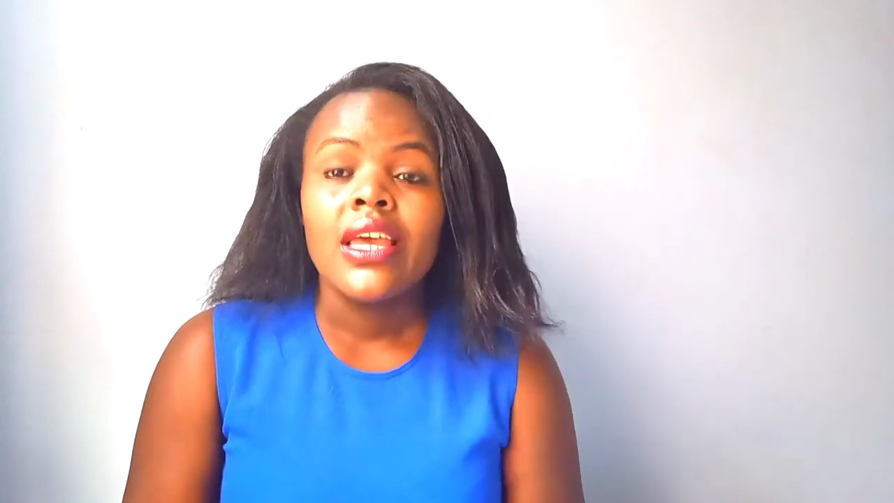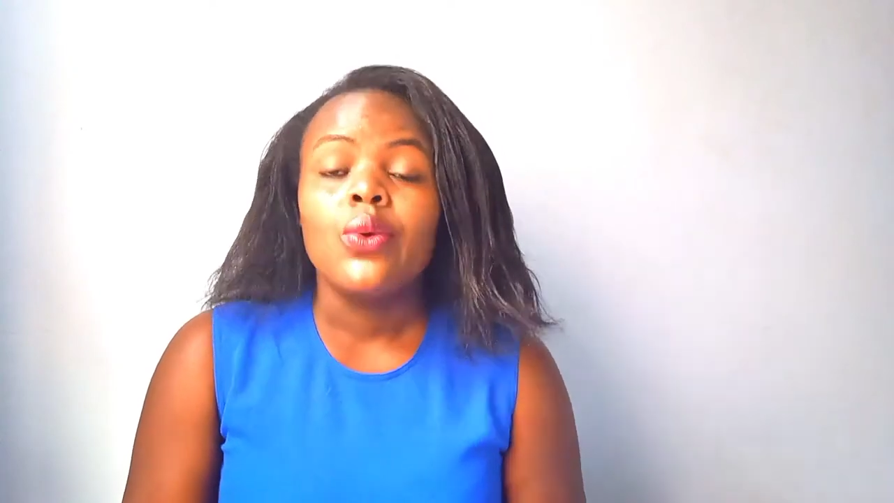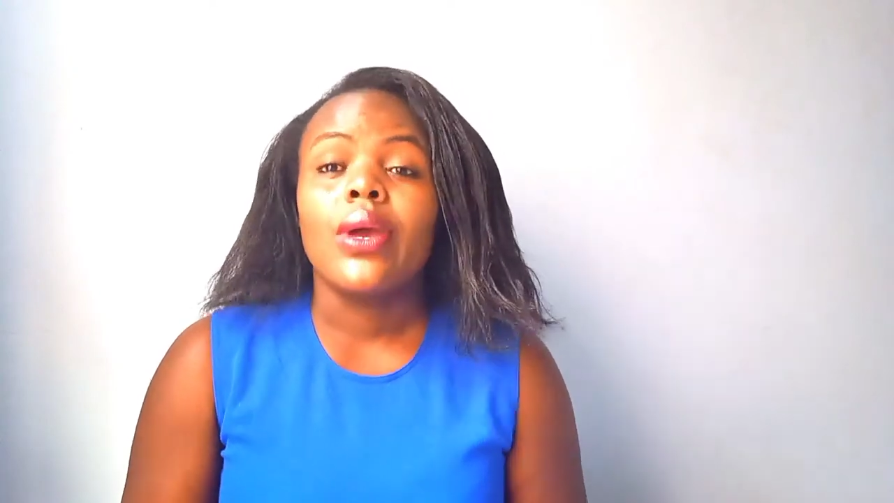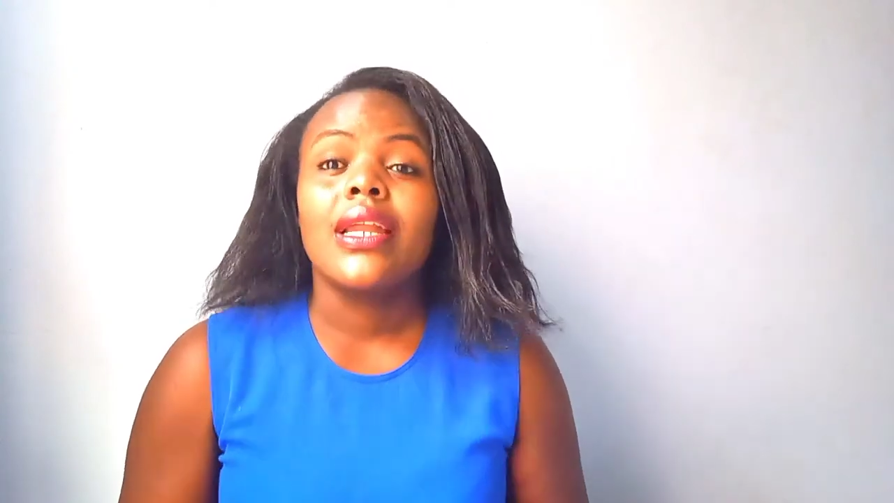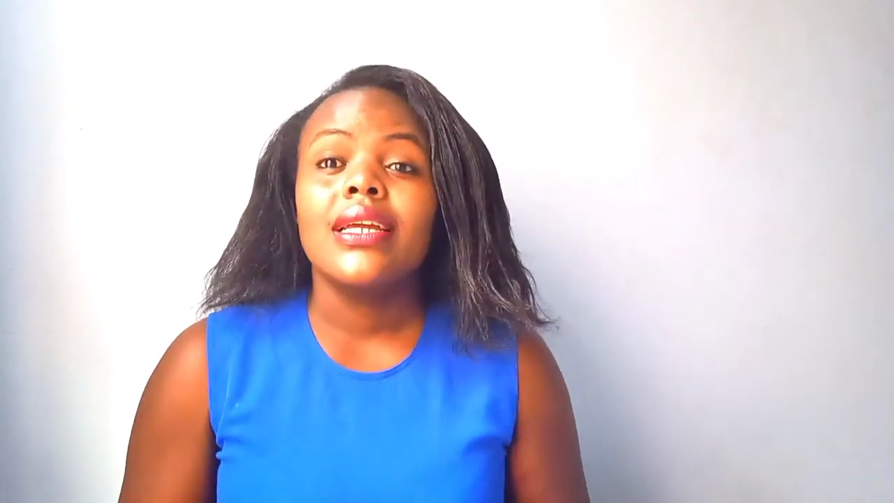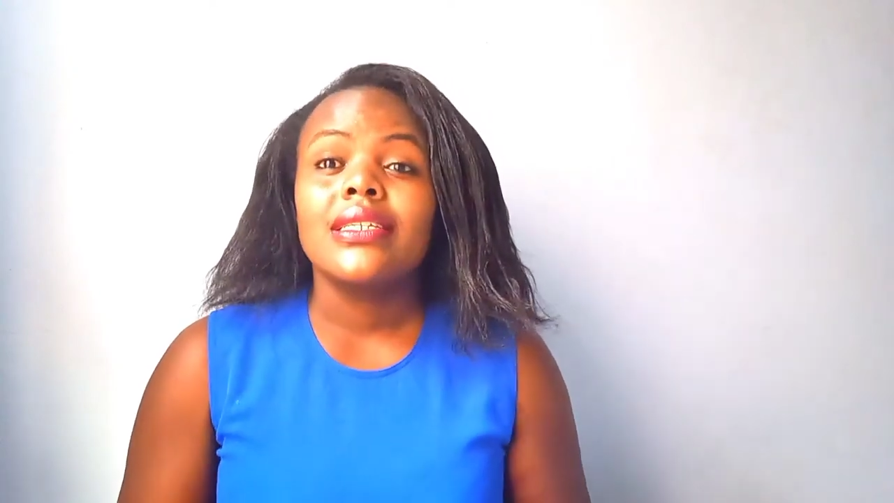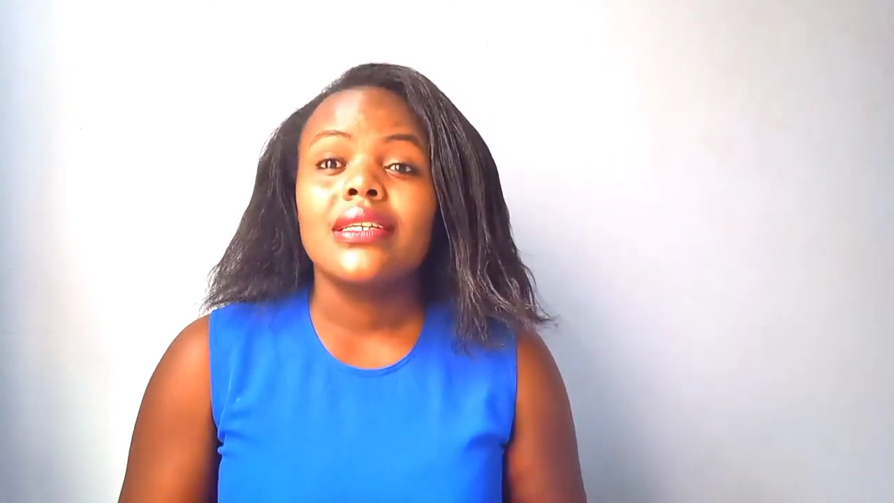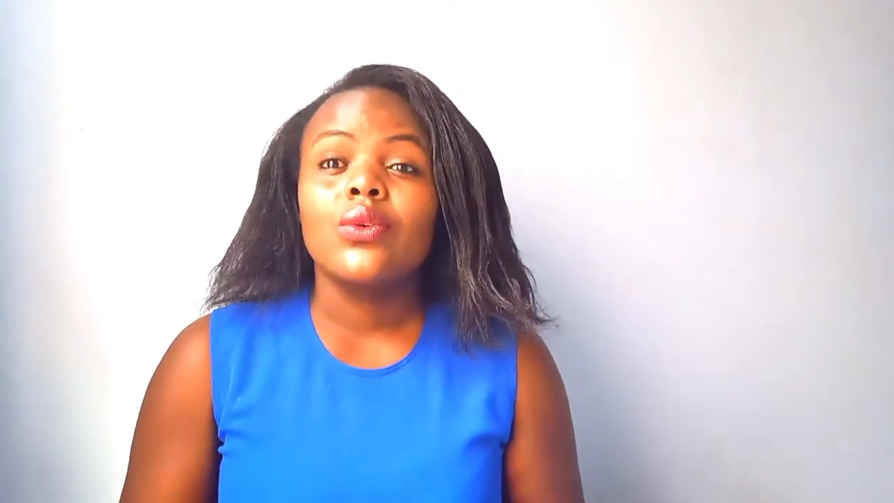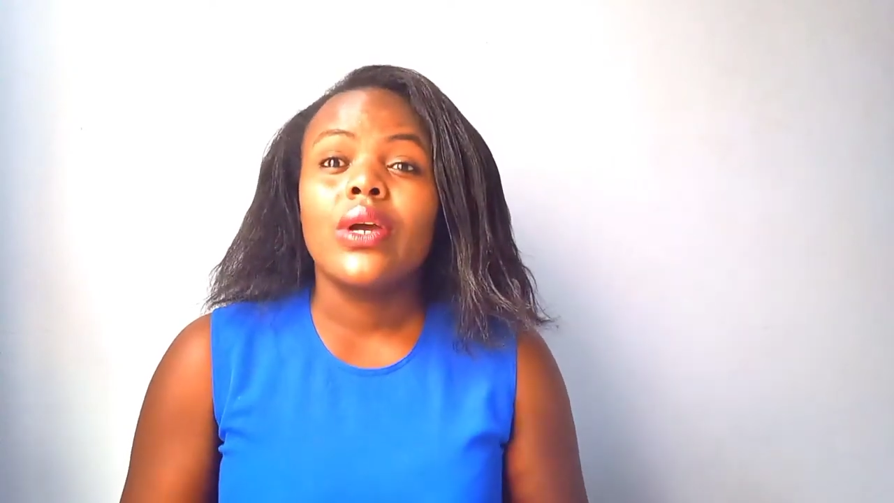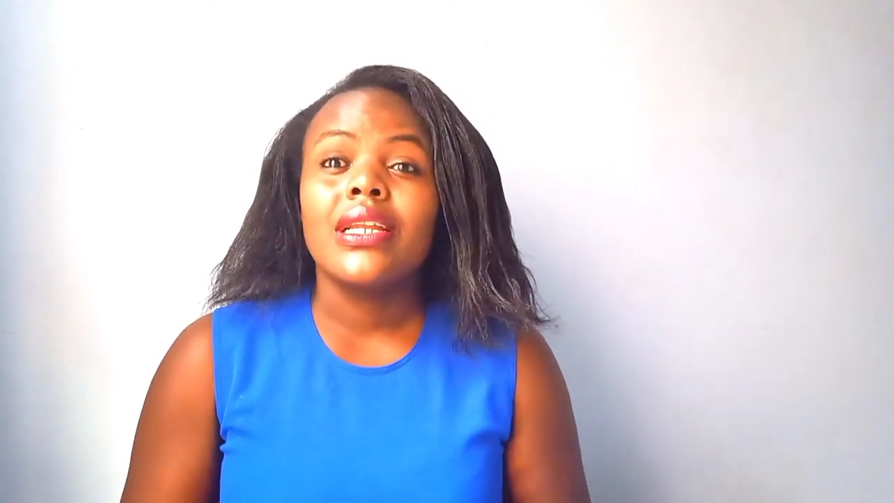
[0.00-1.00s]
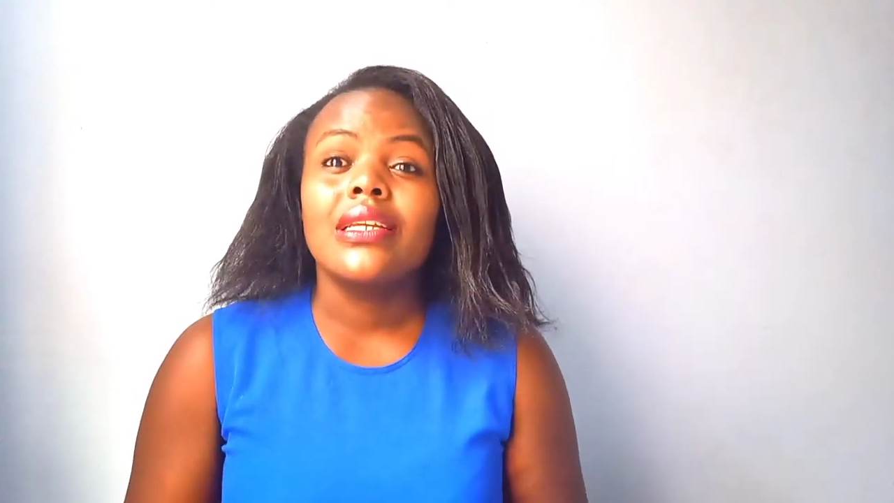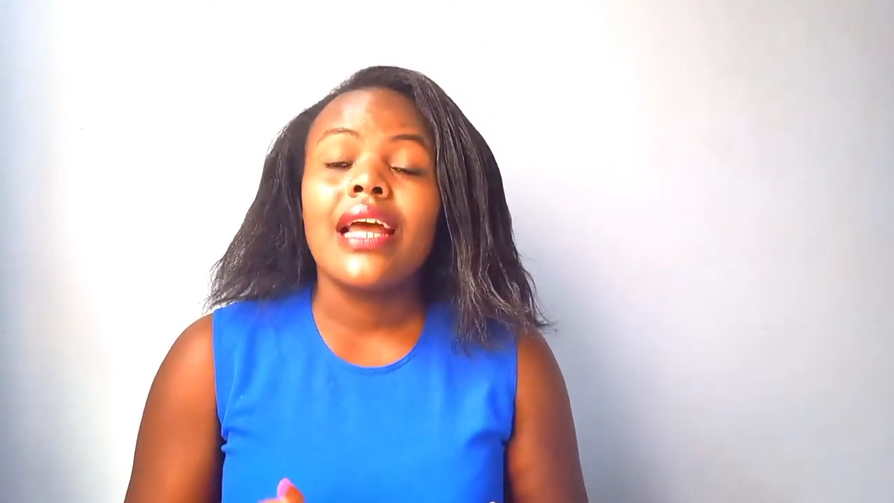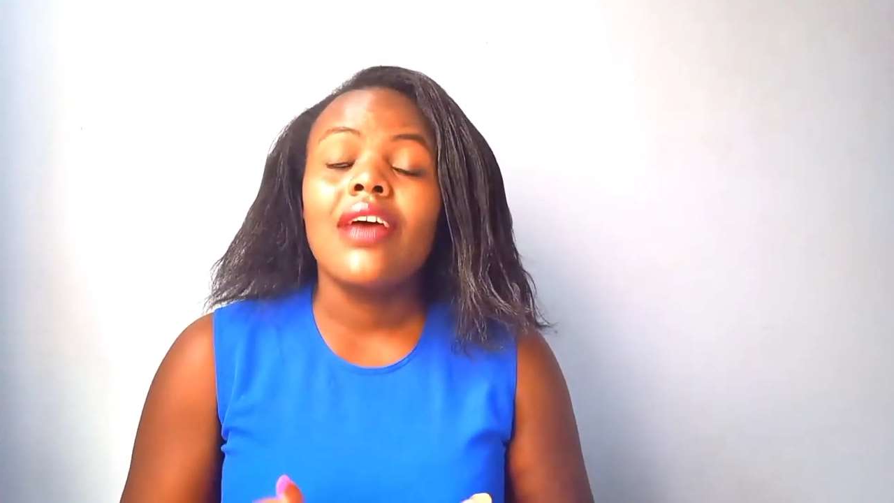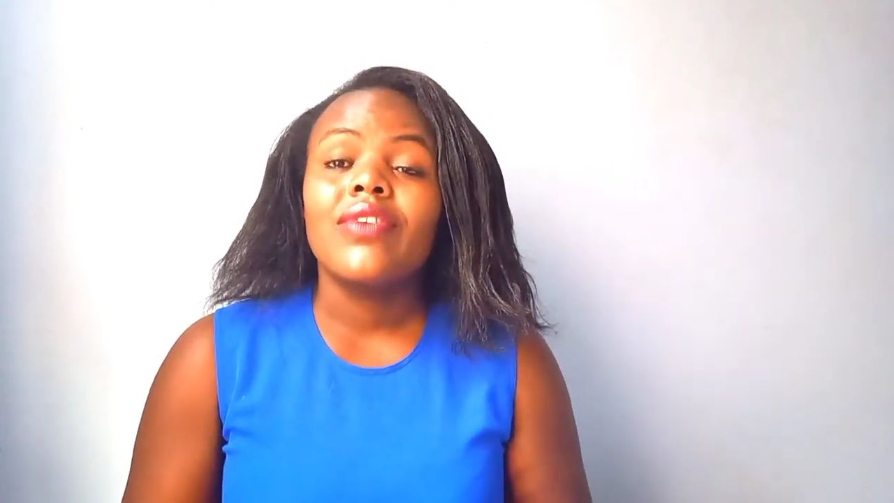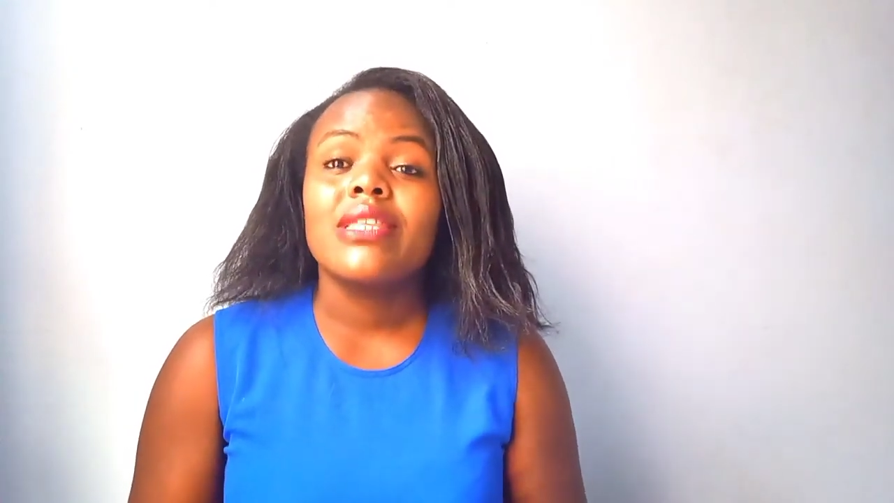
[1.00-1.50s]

you can get you can have